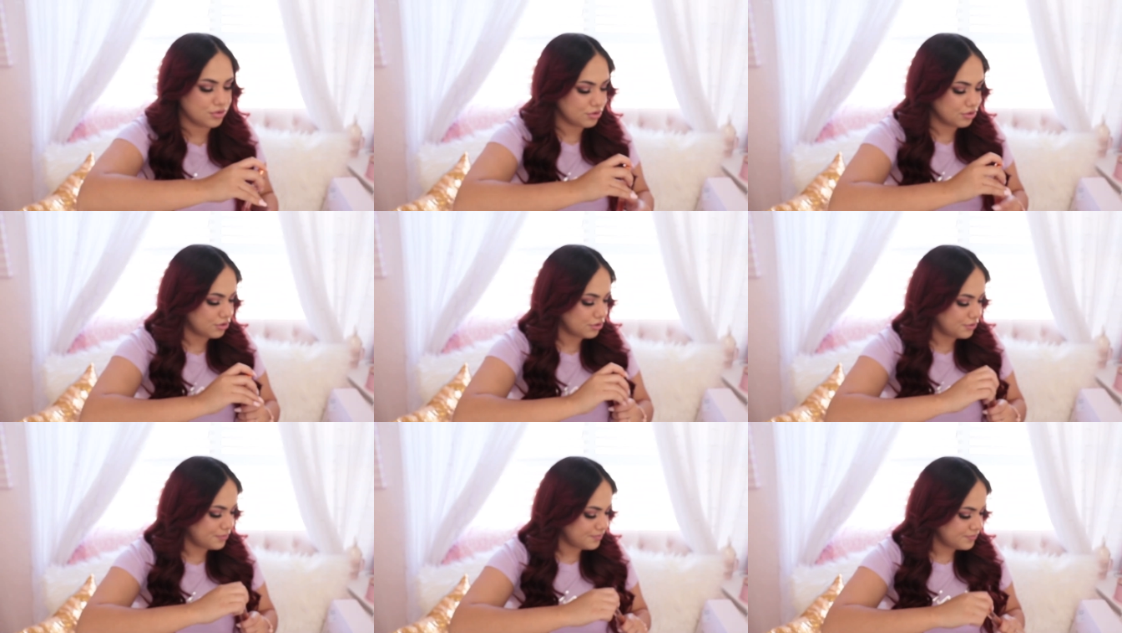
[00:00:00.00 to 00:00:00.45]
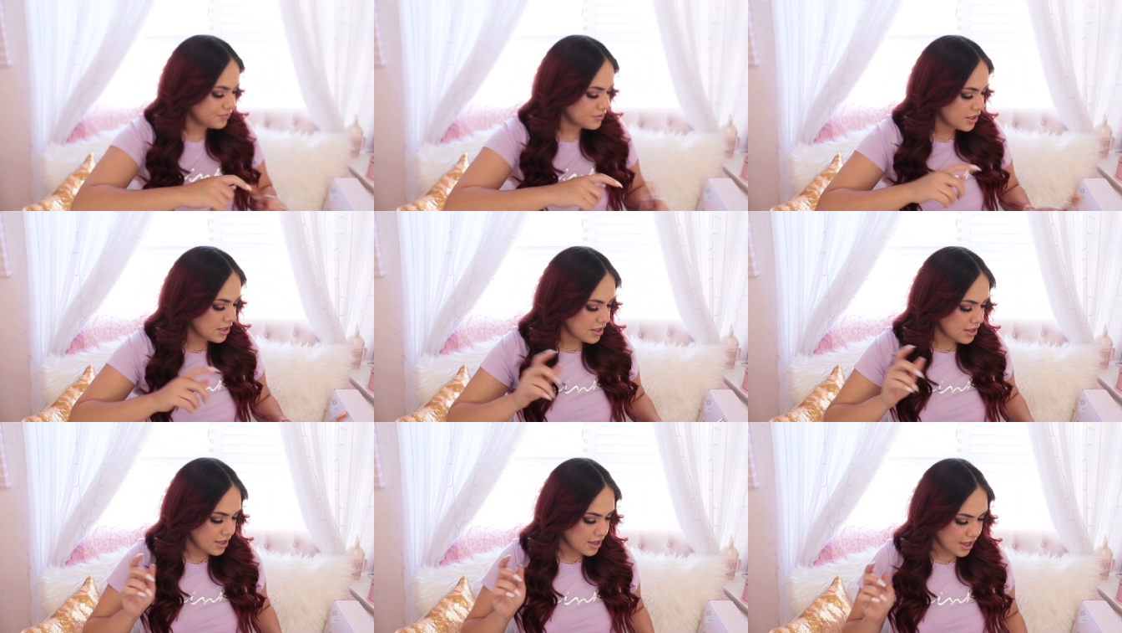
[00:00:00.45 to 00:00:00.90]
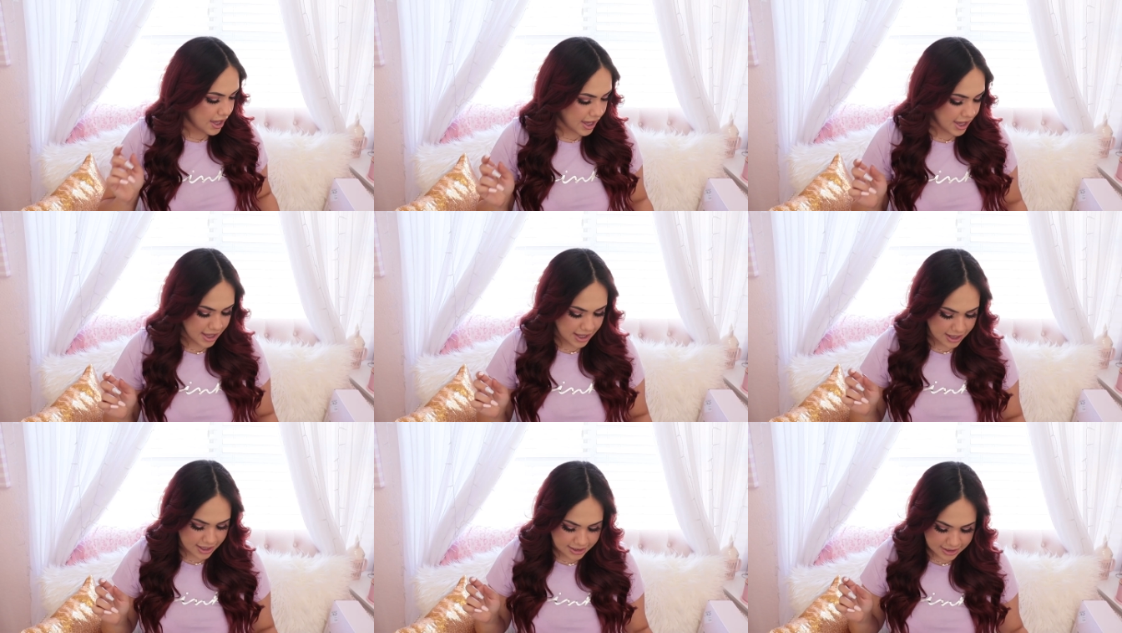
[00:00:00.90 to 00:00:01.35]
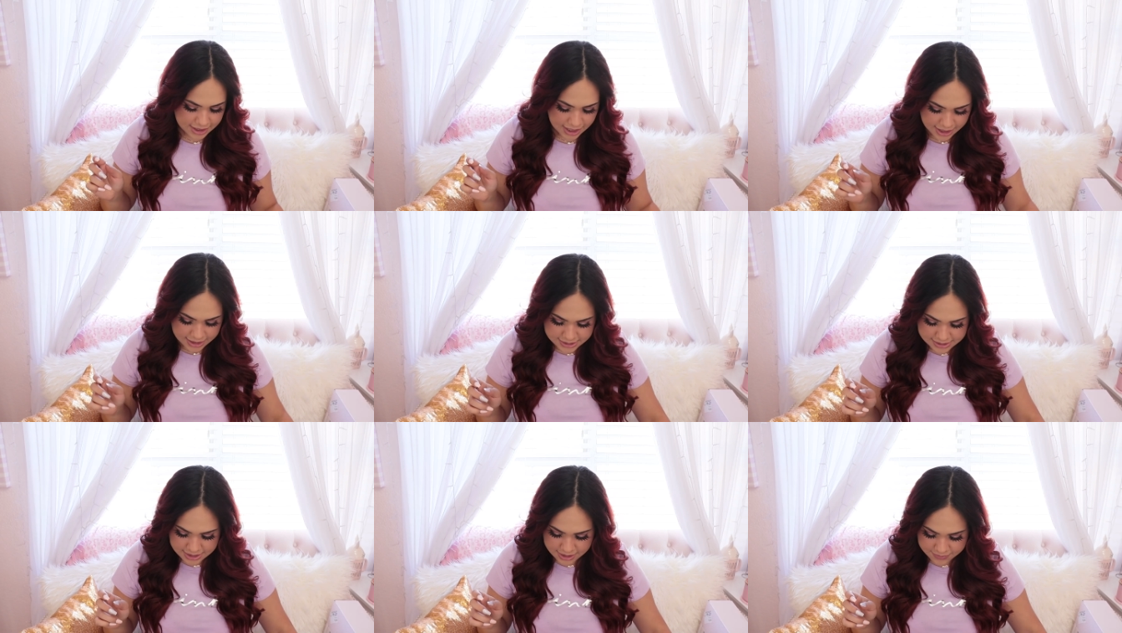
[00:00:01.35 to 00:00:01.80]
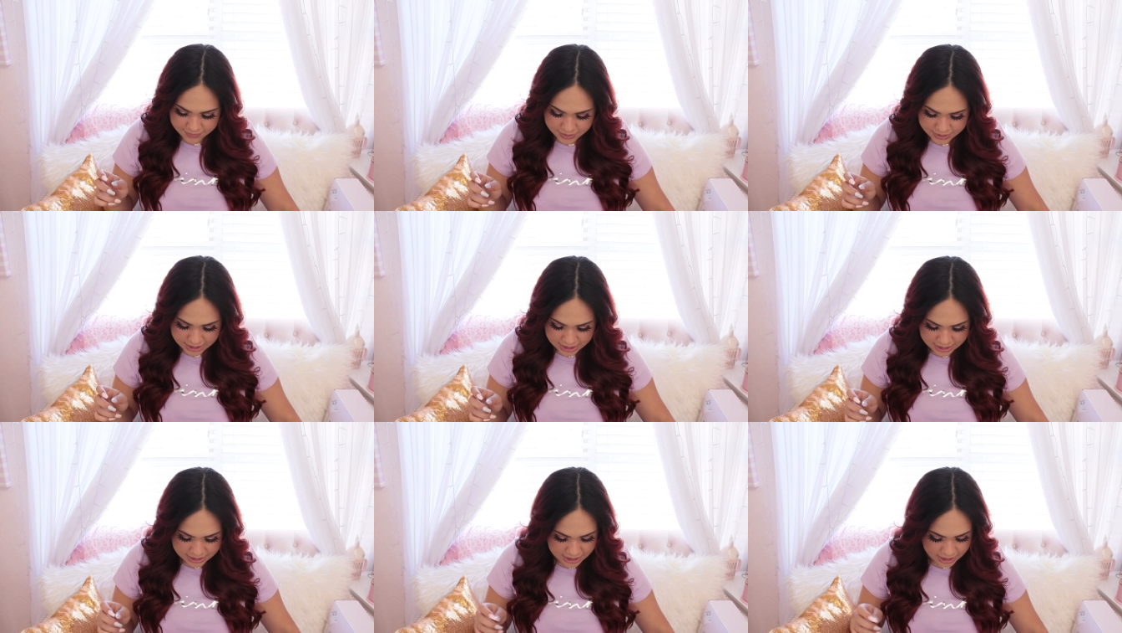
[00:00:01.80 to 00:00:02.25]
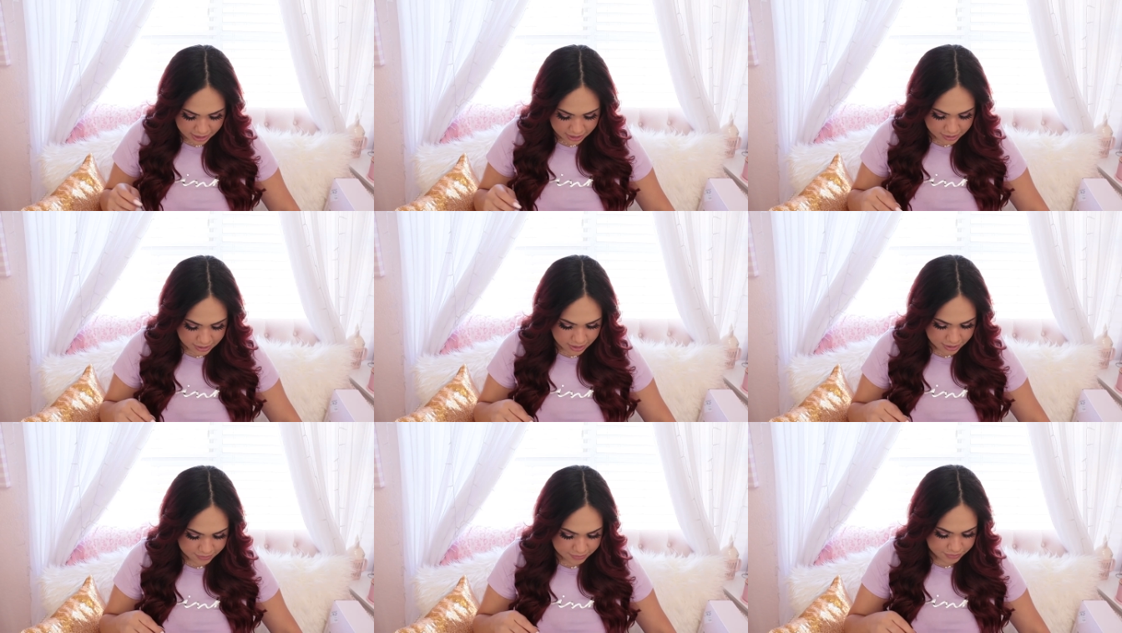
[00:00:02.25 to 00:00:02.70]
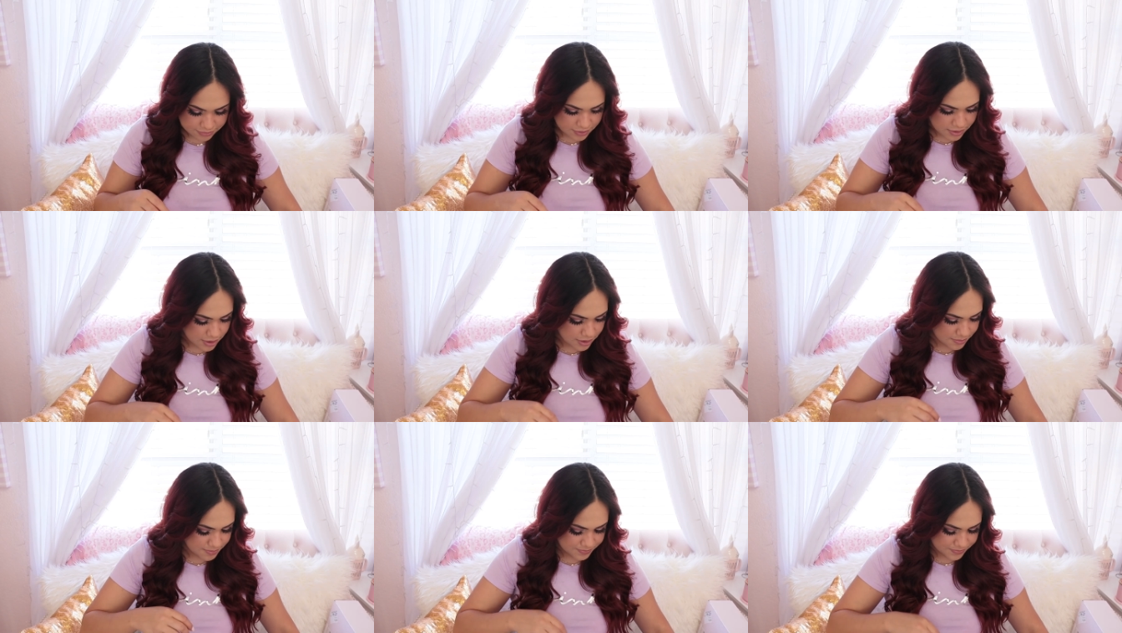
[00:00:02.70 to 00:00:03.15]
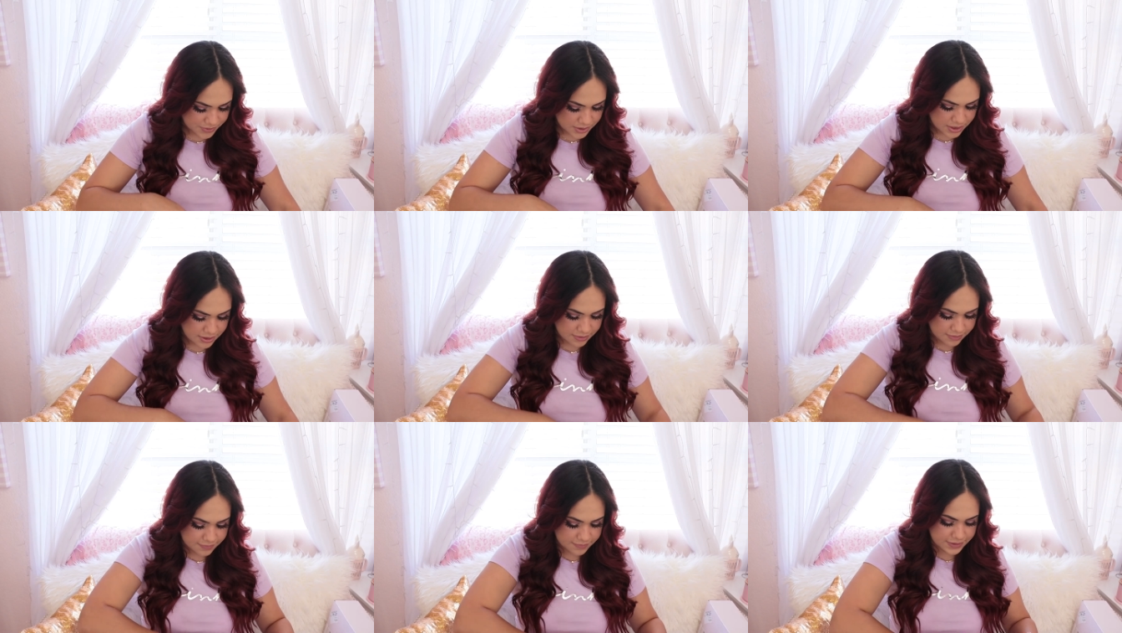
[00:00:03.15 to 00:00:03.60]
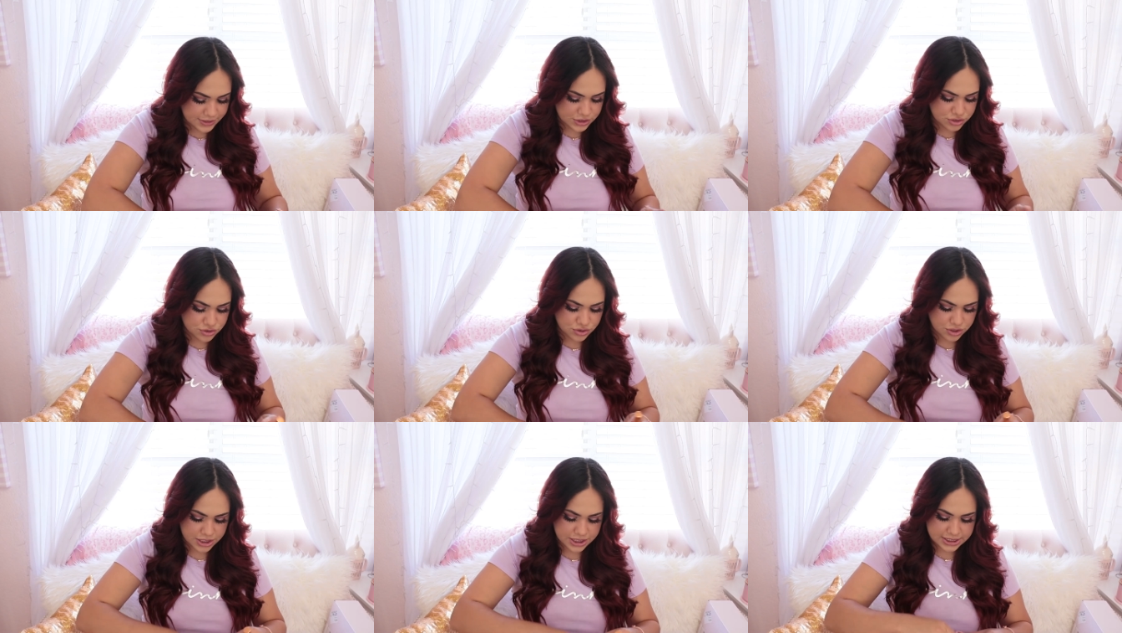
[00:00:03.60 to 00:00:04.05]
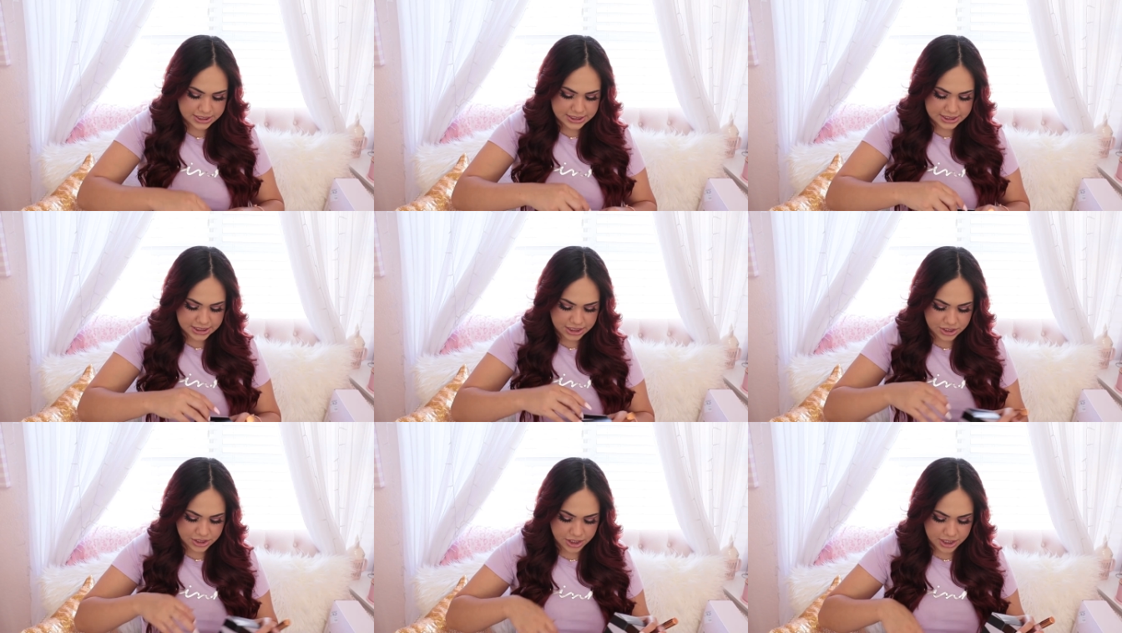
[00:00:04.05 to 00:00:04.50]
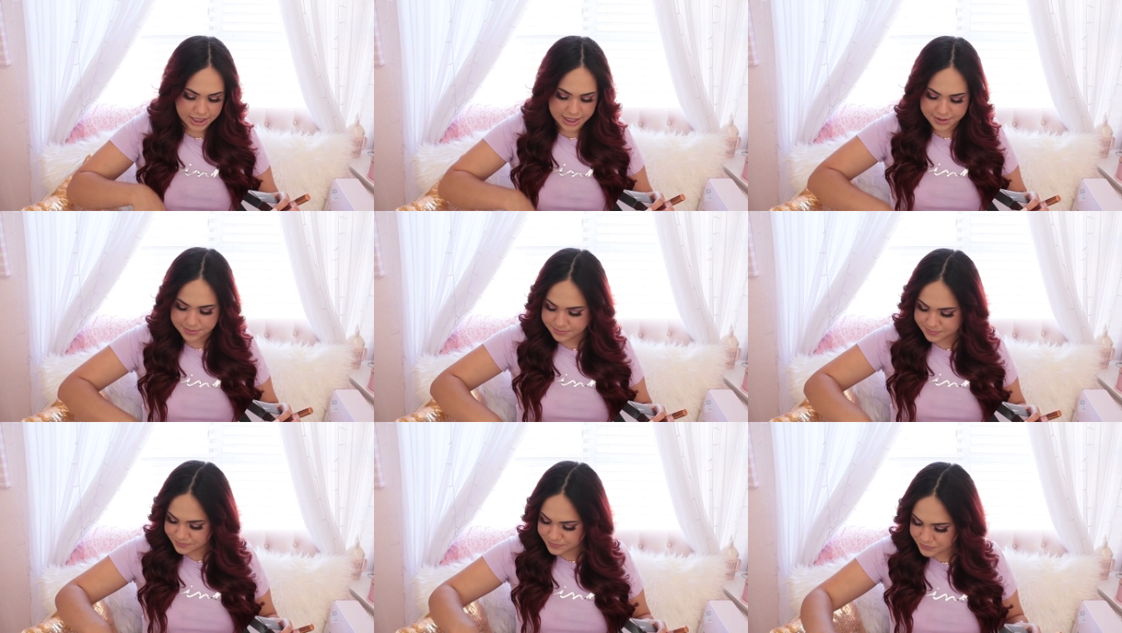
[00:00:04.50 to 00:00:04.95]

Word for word: girl. And that is everything that I got from Victoria's Secret.